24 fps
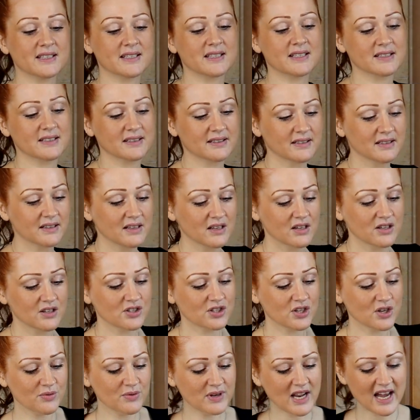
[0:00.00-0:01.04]

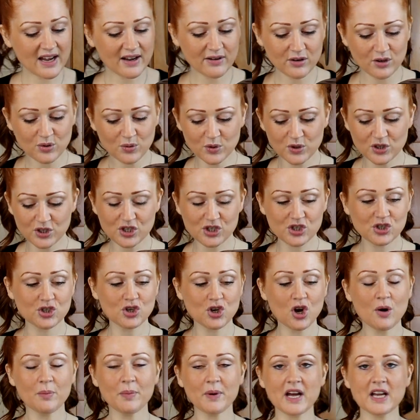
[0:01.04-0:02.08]
so now you want to
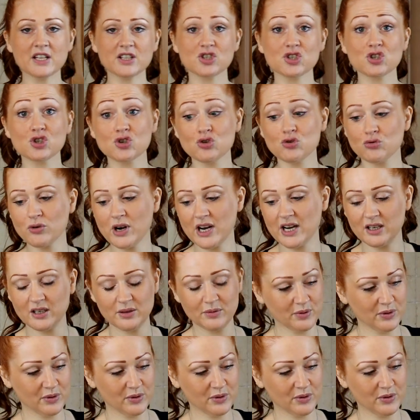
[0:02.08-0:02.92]
stop and scrape.